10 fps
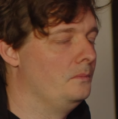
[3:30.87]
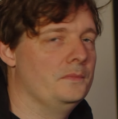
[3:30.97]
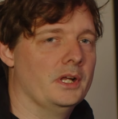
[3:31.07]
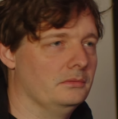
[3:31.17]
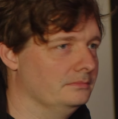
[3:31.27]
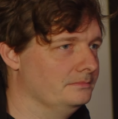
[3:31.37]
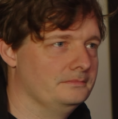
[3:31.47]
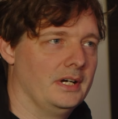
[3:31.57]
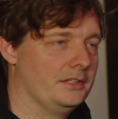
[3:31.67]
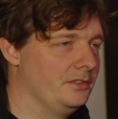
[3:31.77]
No,
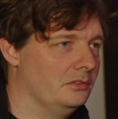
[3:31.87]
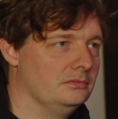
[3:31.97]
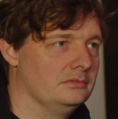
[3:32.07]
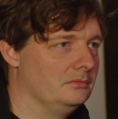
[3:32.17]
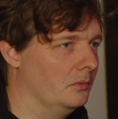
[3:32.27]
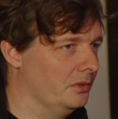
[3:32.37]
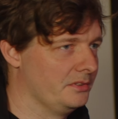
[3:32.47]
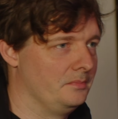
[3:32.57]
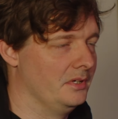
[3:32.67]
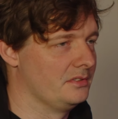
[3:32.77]
I don't want
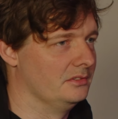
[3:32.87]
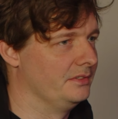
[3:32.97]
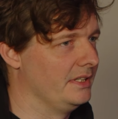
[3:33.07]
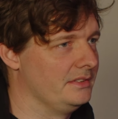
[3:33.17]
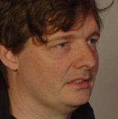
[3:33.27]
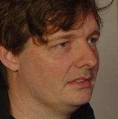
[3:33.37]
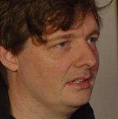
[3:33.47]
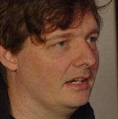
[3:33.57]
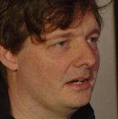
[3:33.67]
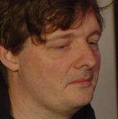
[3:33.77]
personal data.
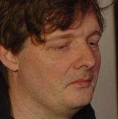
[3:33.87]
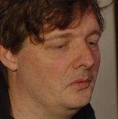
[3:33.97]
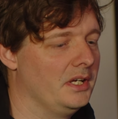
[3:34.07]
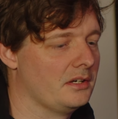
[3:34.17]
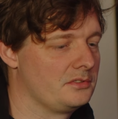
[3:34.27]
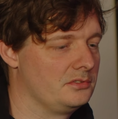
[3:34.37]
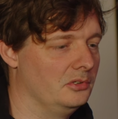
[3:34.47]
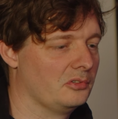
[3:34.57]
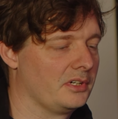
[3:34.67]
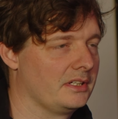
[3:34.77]
We are
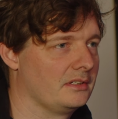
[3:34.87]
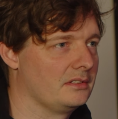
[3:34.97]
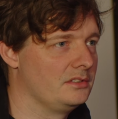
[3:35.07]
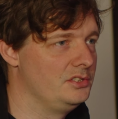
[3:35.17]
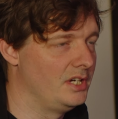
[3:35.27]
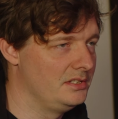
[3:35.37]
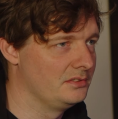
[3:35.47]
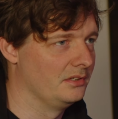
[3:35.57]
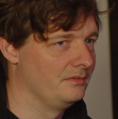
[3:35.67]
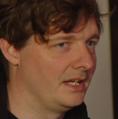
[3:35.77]
storing
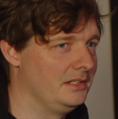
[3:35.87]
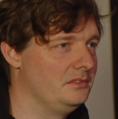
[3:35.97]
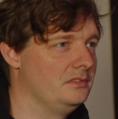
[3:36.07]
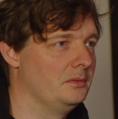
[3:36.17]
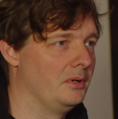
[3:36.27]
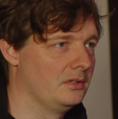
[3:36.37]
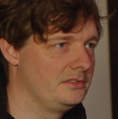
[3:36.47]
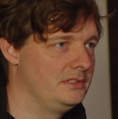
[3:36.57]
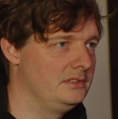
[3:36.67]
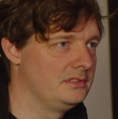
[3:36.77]
JSON values of your
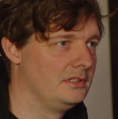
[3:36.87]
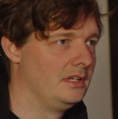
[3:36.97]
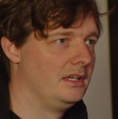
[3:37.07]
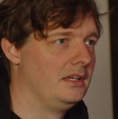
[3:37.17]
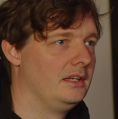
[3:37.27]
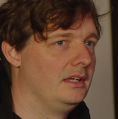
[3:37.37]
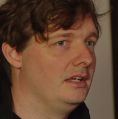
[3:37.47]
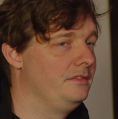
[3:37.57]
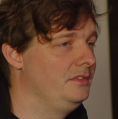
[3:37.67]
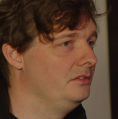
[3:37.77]
policies.
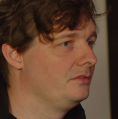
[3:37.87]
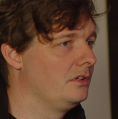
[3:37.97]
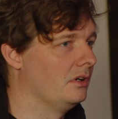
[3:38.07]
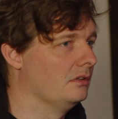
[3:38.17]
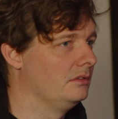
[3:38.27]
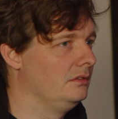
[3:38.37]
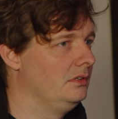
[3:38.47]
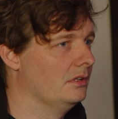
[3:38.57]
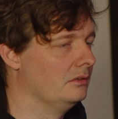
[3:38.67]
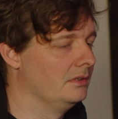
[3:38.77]
If you've got, a
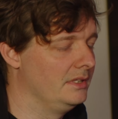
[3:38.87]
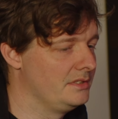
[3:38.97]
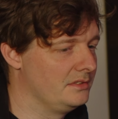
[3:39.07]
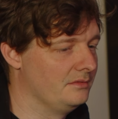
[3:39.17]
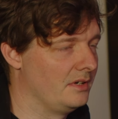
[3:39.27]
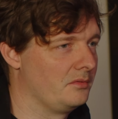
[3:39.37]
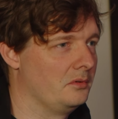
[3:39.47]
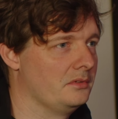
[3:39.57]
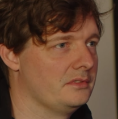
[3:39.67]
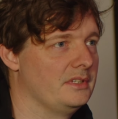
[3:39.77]
list of
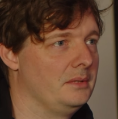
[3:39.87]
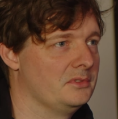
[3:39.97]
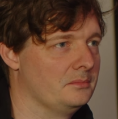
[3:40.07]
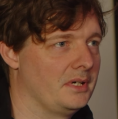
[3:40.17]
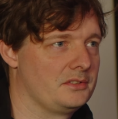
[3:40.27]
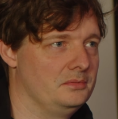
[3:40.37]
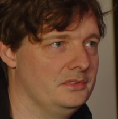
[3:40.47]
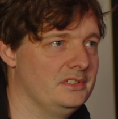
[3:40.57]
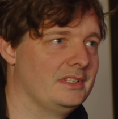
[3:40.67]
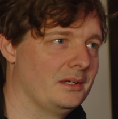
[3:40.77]
everyone's names and passwords
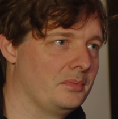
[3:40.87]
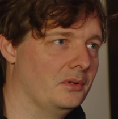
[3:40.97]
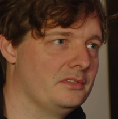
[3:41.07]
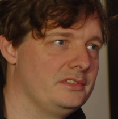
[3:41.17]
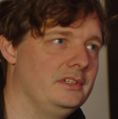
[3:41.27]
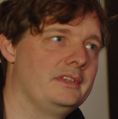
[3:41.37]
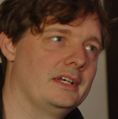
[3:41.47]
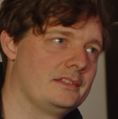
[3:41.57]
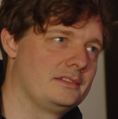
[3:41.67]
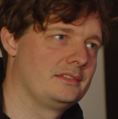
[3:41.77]
in that policy,
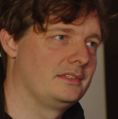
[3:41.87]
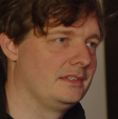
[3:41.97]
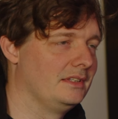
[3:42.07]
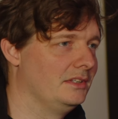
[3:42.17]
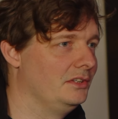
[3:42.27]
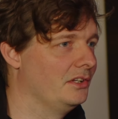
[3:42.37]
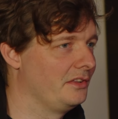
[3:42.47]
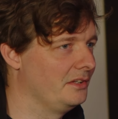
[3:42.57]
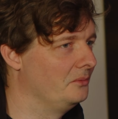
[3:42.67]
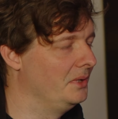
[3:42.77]
that's
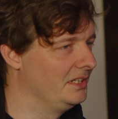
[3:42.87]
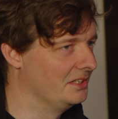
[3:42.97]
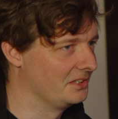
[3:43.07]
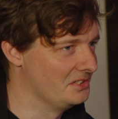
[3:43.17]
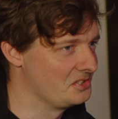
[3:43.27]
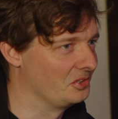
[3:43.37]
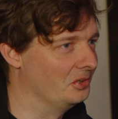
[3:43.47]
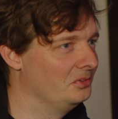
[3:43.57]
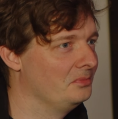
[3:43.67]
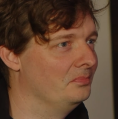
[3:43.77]
nothing we can
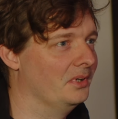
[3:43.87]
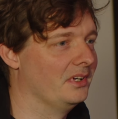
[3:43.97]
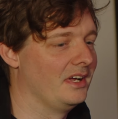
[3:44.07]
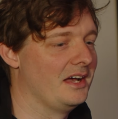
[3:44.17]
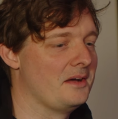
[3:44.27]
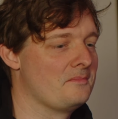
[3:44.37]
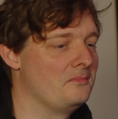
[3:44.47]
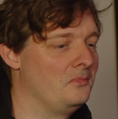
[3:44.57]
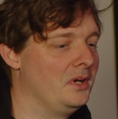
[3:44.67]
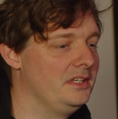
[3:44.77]
control, but
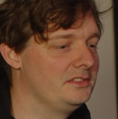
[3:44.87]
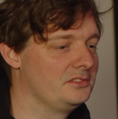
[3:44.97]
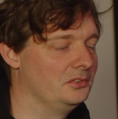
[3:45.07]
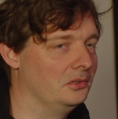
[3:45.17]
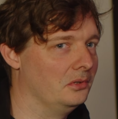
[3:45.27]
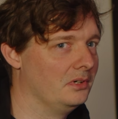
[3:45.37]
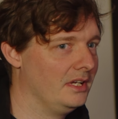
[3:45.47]
we store